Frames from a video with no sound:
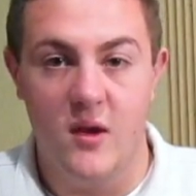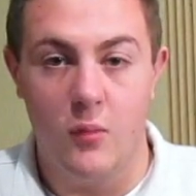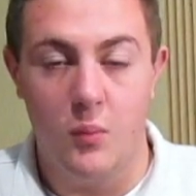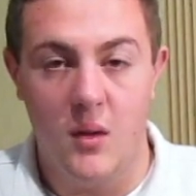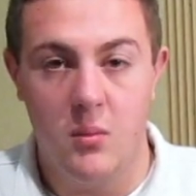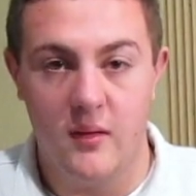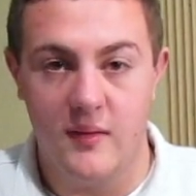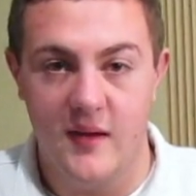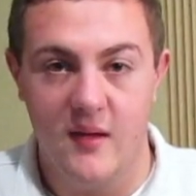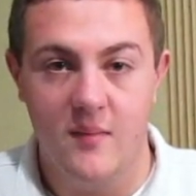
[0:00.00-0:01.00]

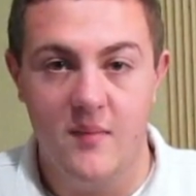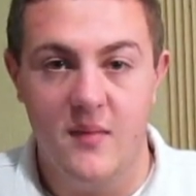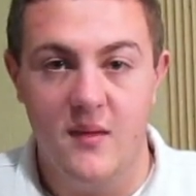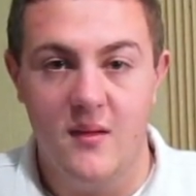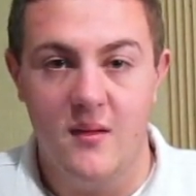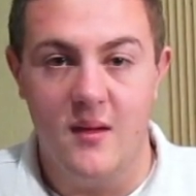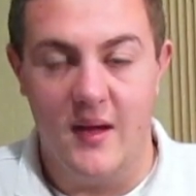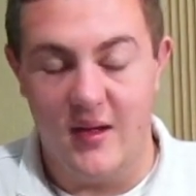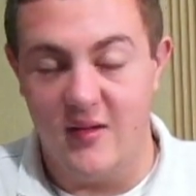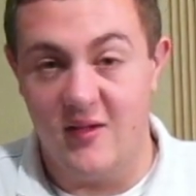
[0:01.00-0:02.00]
publicly,
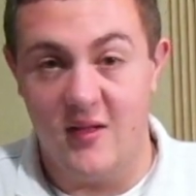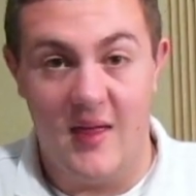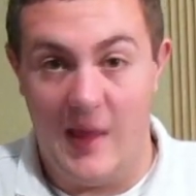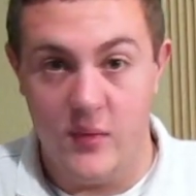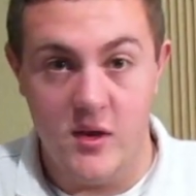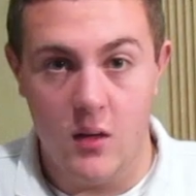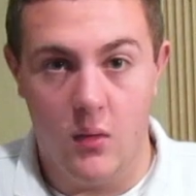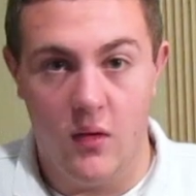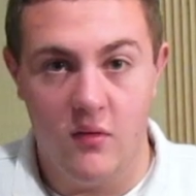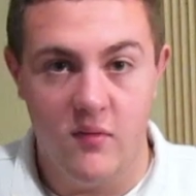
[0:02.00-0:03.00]
I guess, that we
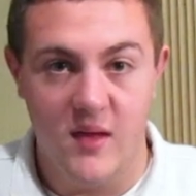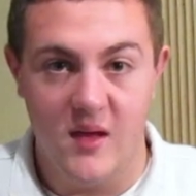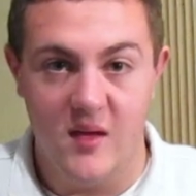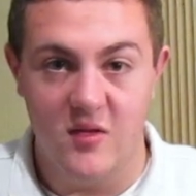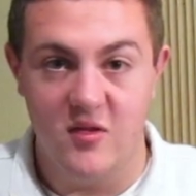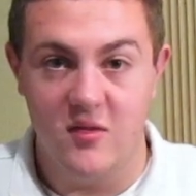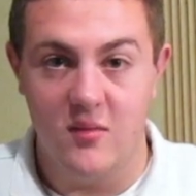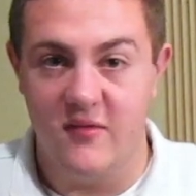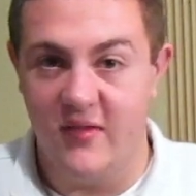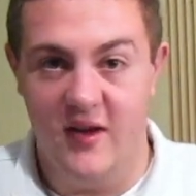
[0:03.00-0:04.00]
know of, is
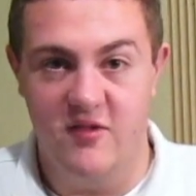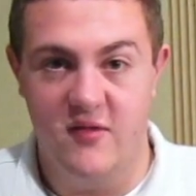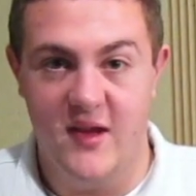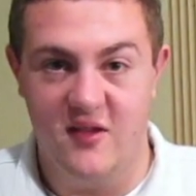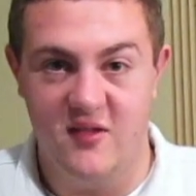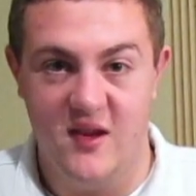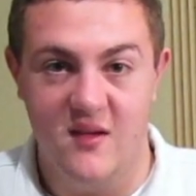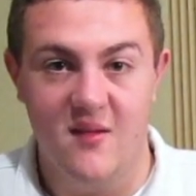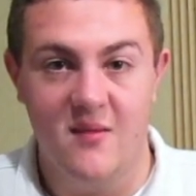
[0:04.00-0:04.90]
the Pfizer vaccine.